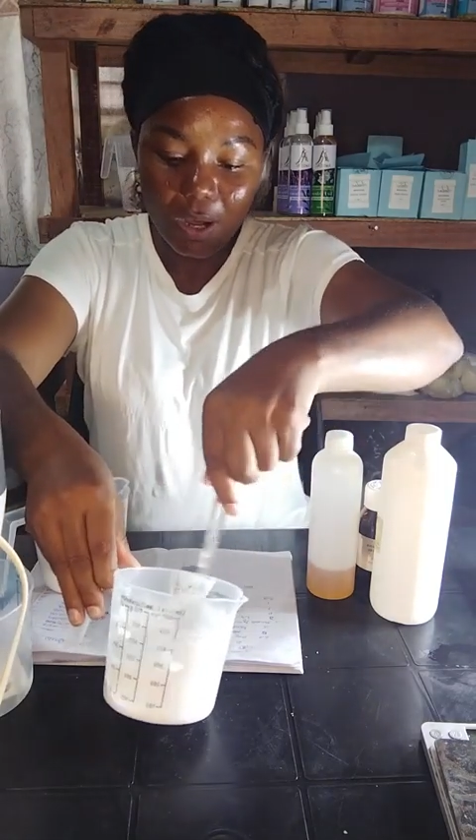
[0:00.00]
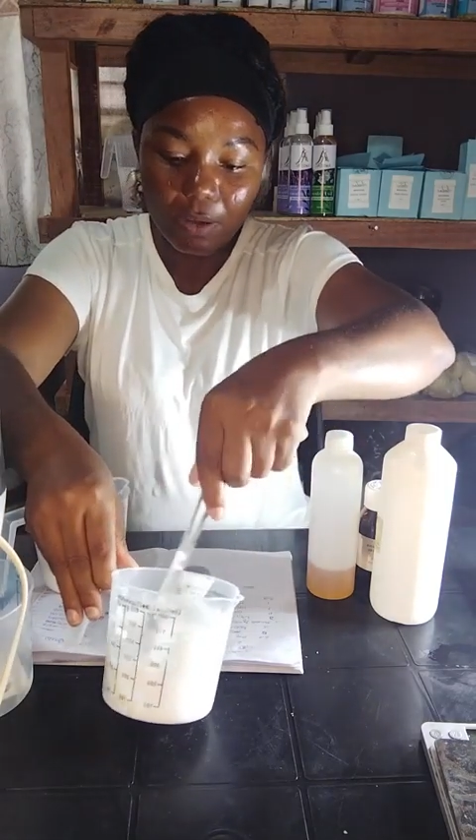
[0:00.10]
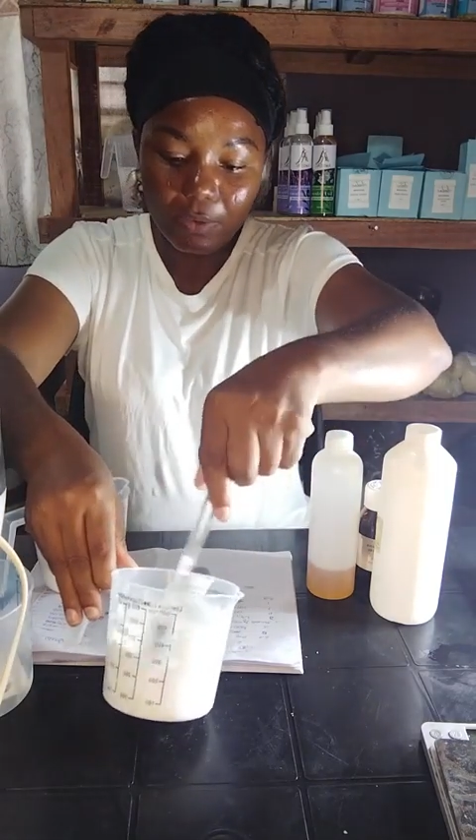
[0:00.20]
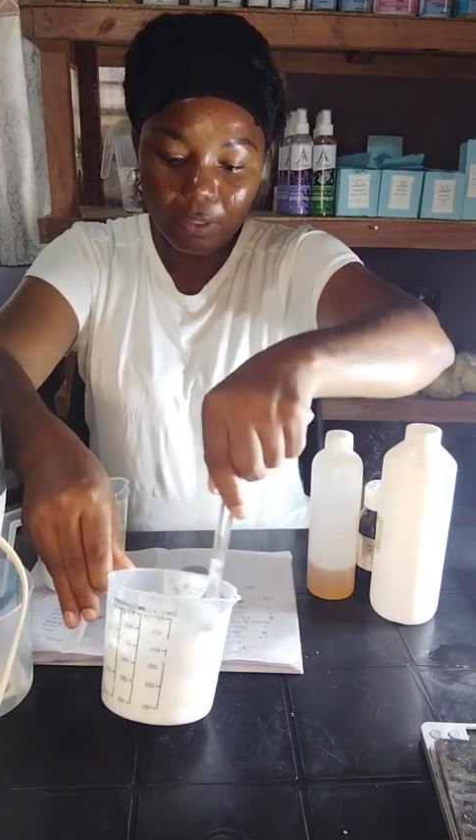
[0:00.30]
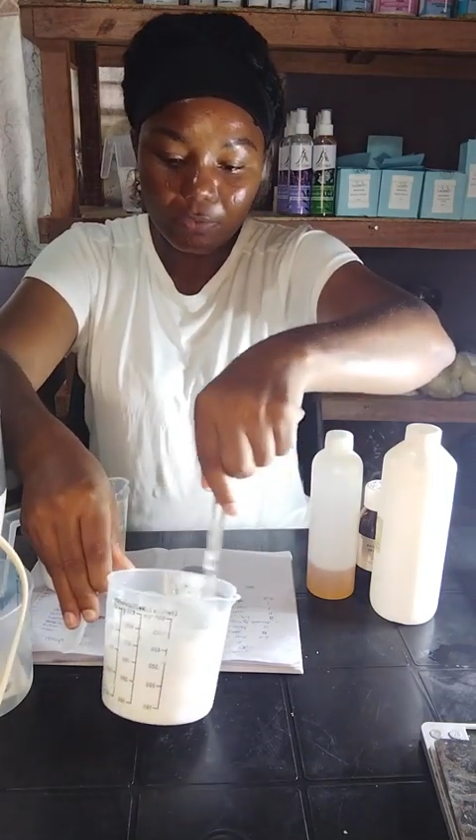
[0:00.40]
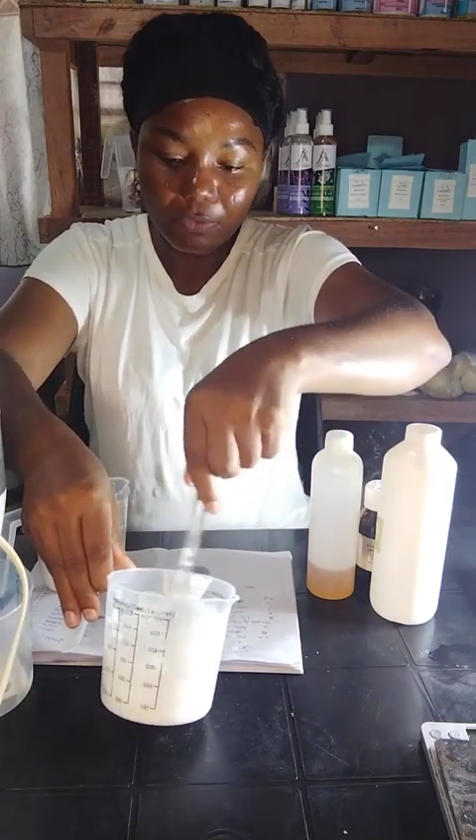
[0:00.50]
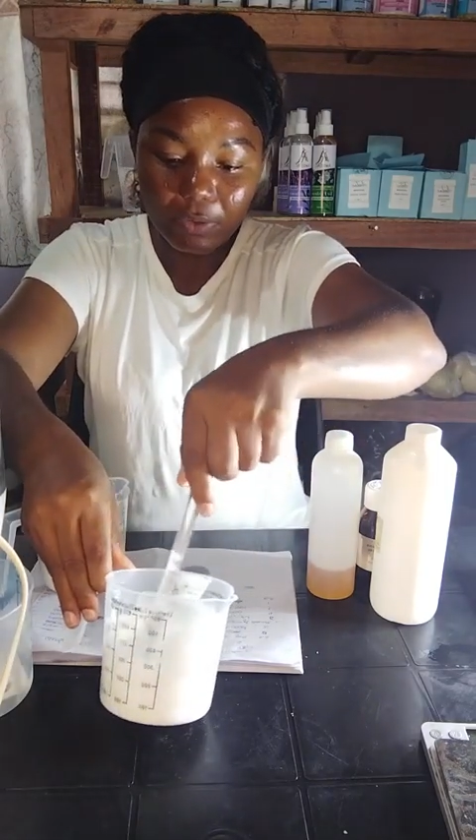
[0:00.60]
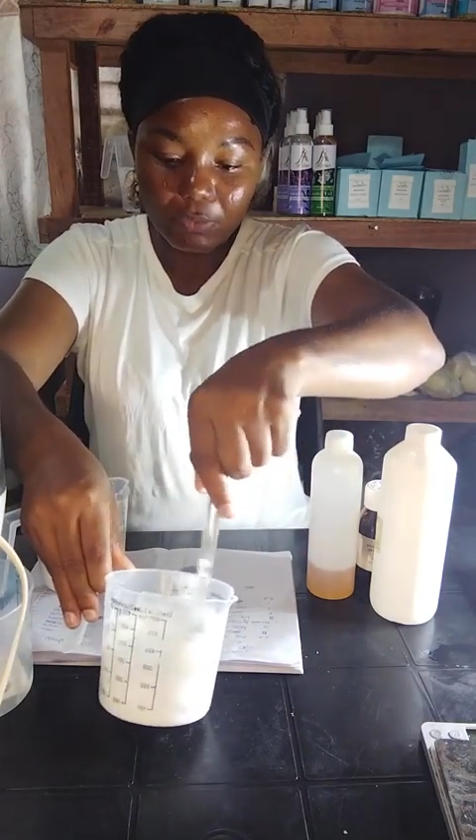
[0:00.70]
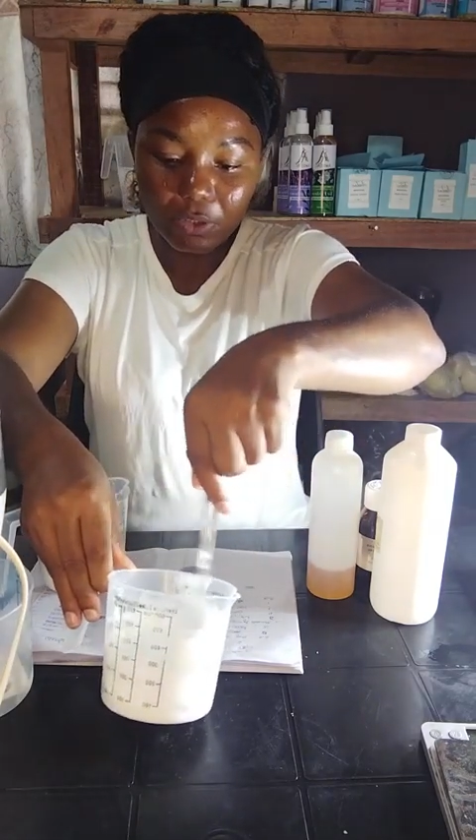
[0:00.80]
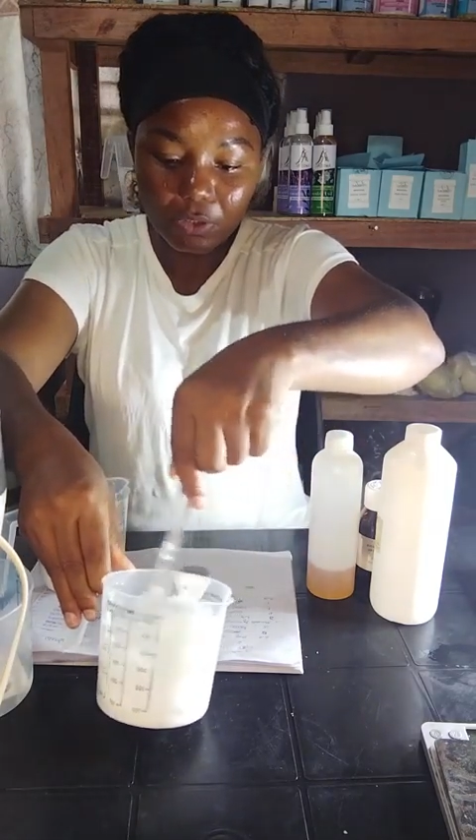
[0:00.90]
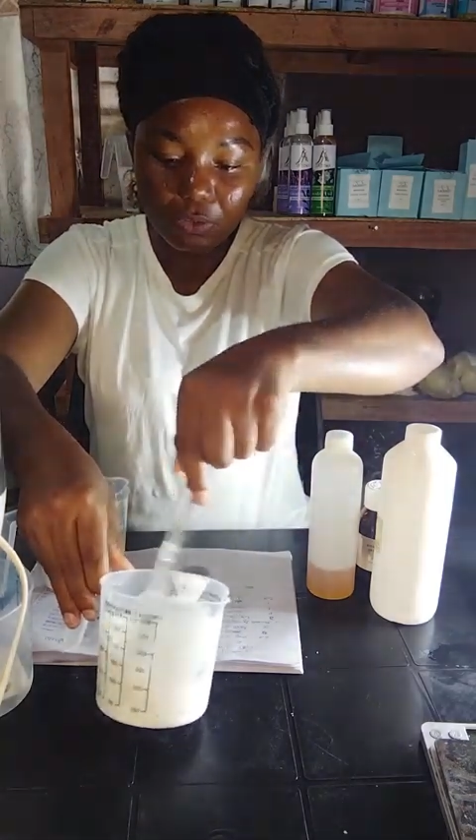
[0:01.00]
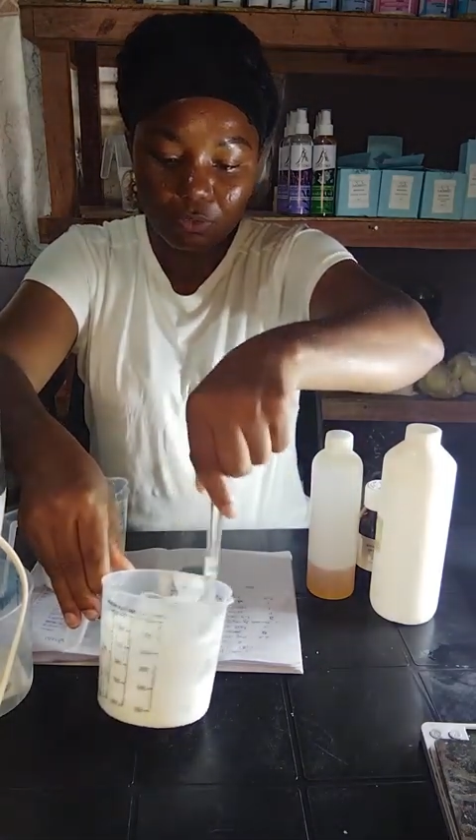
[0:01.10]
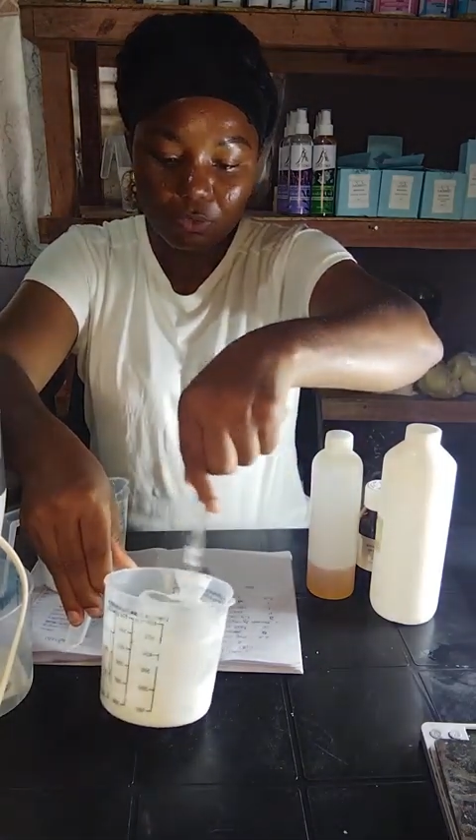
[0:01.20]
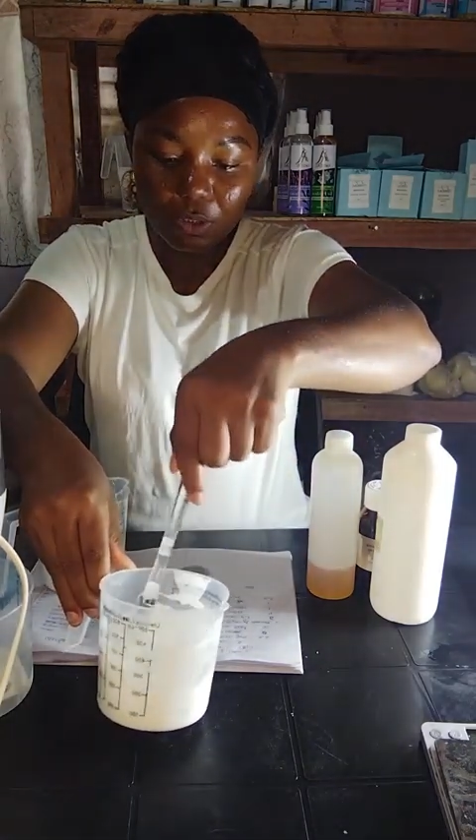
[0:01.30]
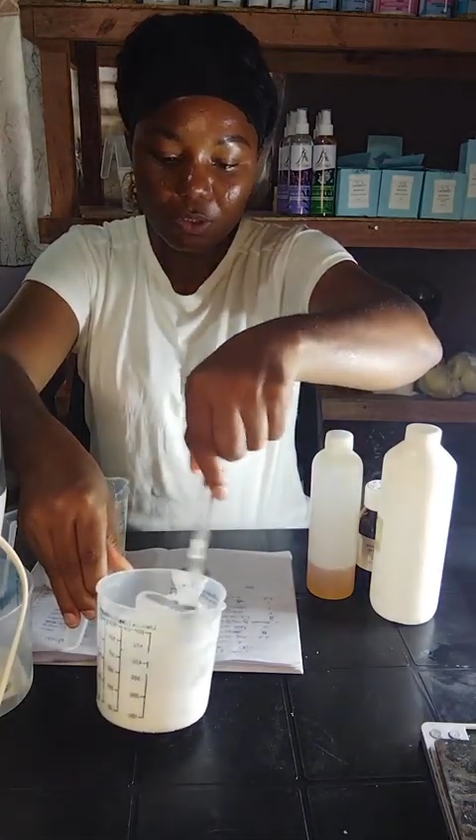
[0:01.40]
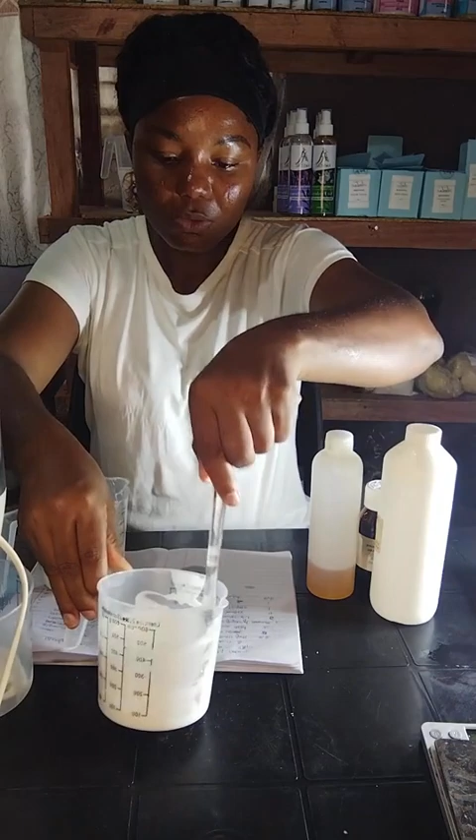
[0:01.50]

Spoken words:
our cream is doing